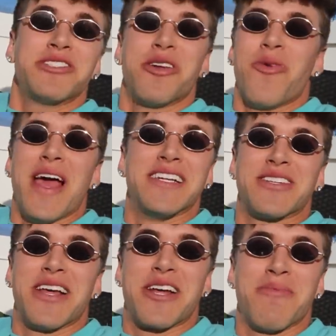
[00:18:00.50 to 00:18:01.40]
just gonna wait
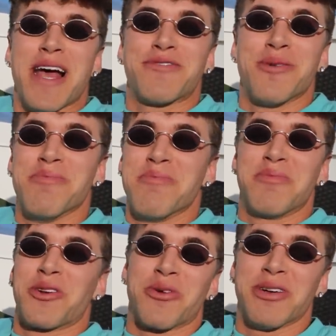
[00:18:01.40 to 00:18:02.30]
until I hear back from
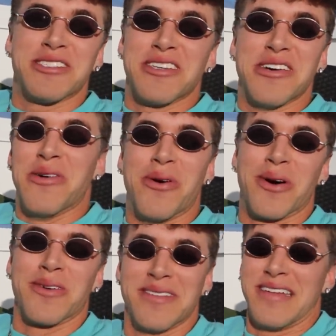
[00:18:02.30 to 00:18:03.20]
Karissa
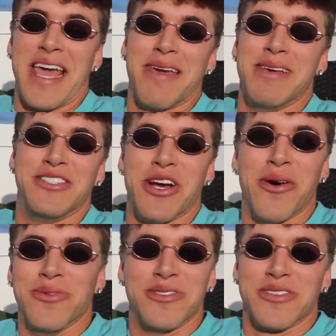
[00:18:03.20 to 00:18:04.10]
or Amy
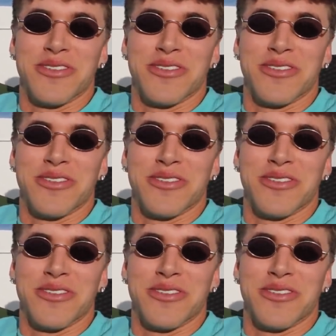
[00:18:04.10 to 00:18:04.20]
Jones